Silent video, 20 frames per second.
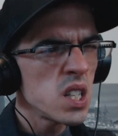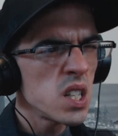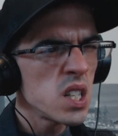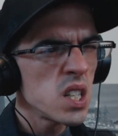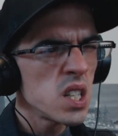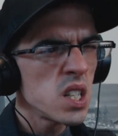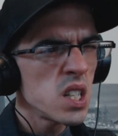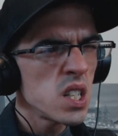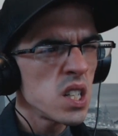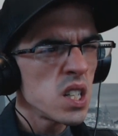
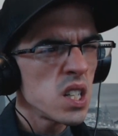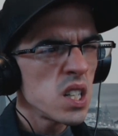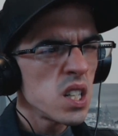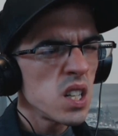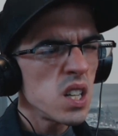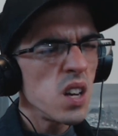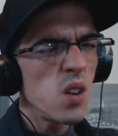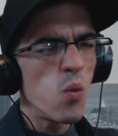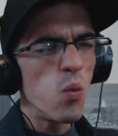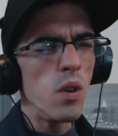later.
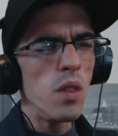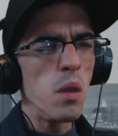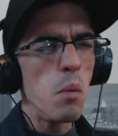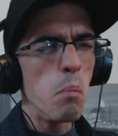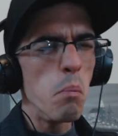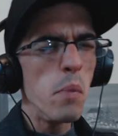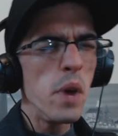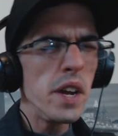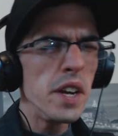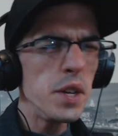Where the
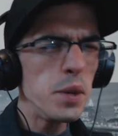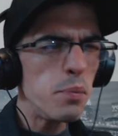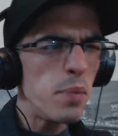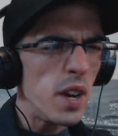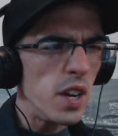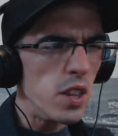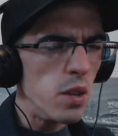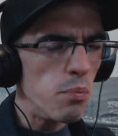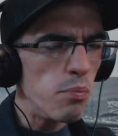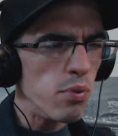many
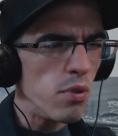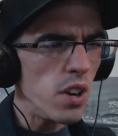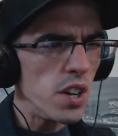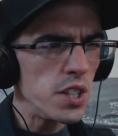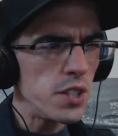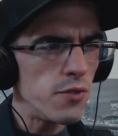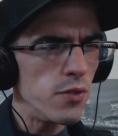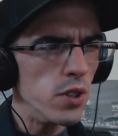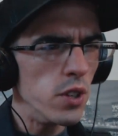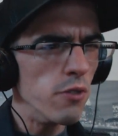pay the price
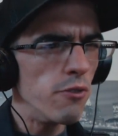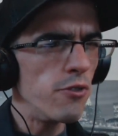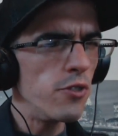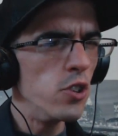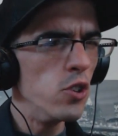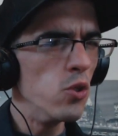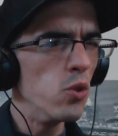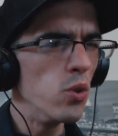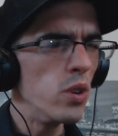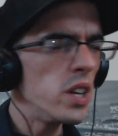for the
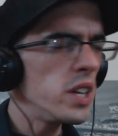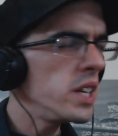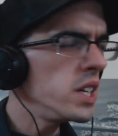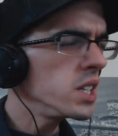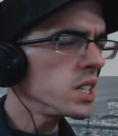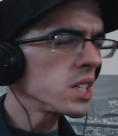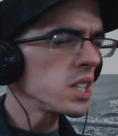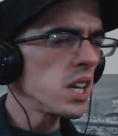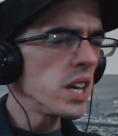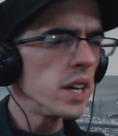few. And
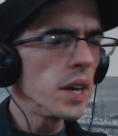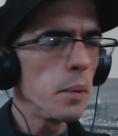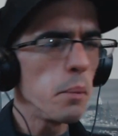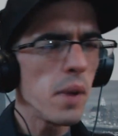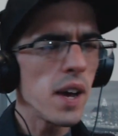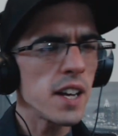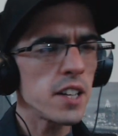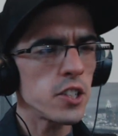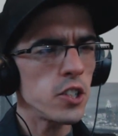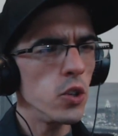he's saying,
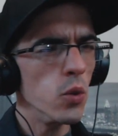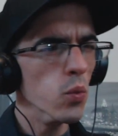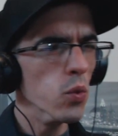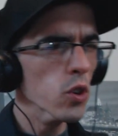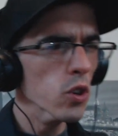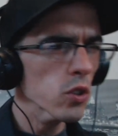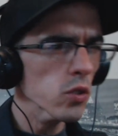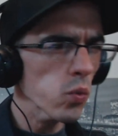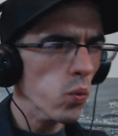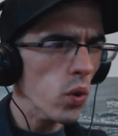imagine a
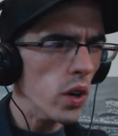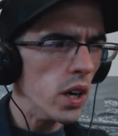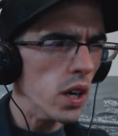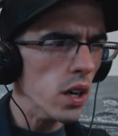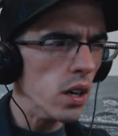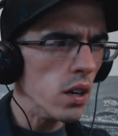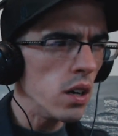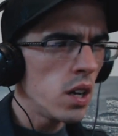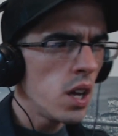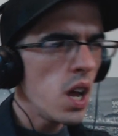world where.
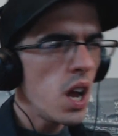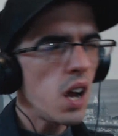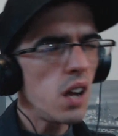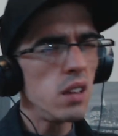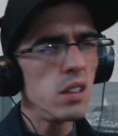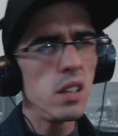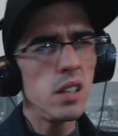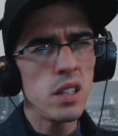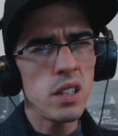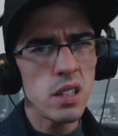And
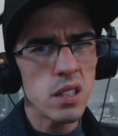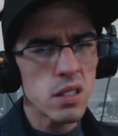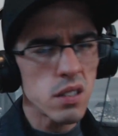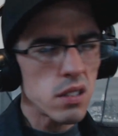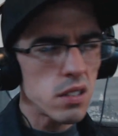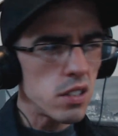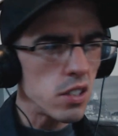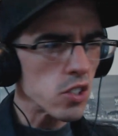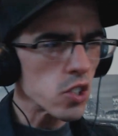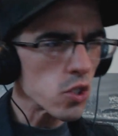then he's
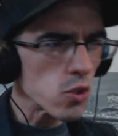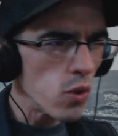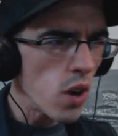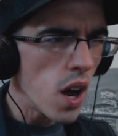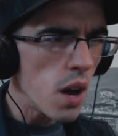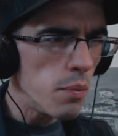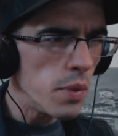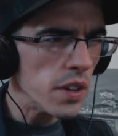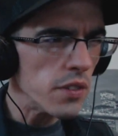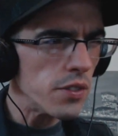
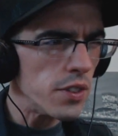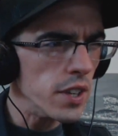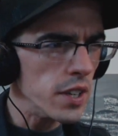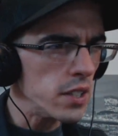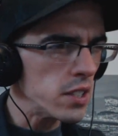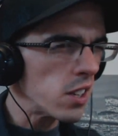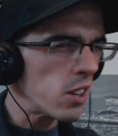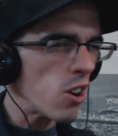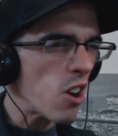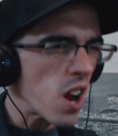describing
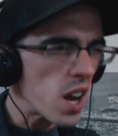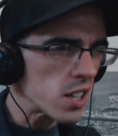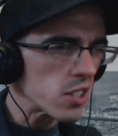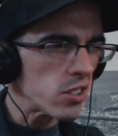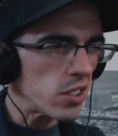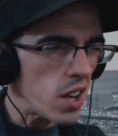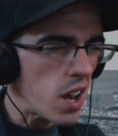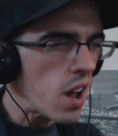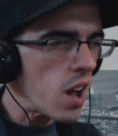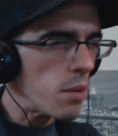things that are
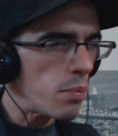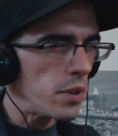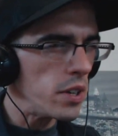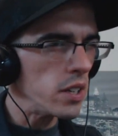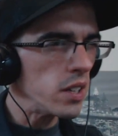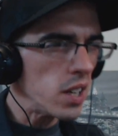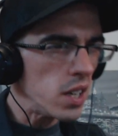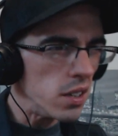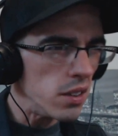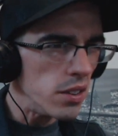actually
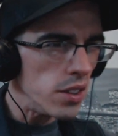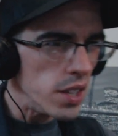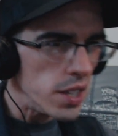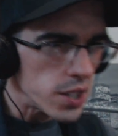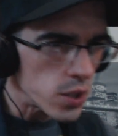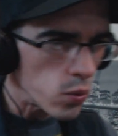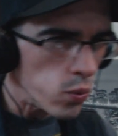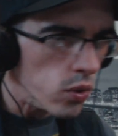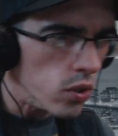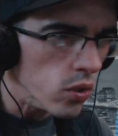happening in
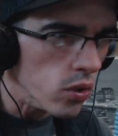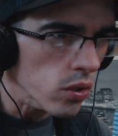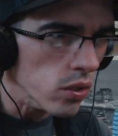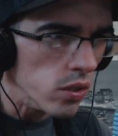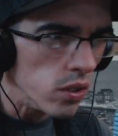this world.